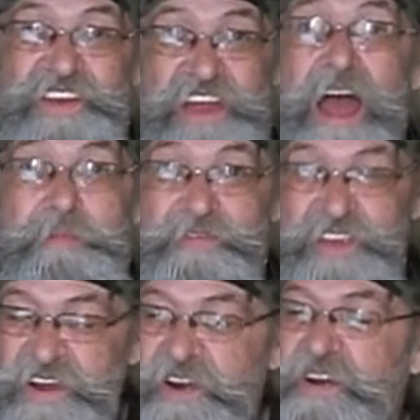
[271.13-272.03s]
the time of
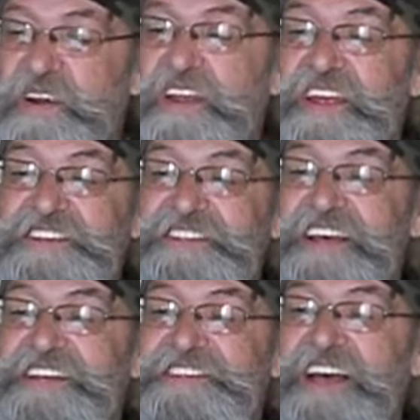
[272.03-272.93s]
year. He
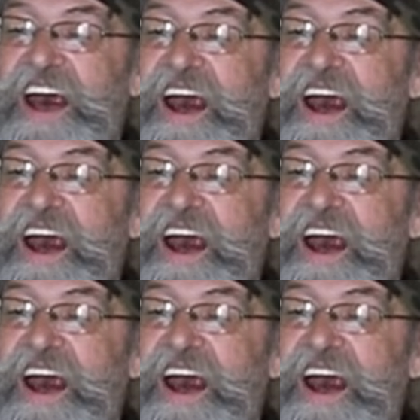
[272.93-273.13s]
says,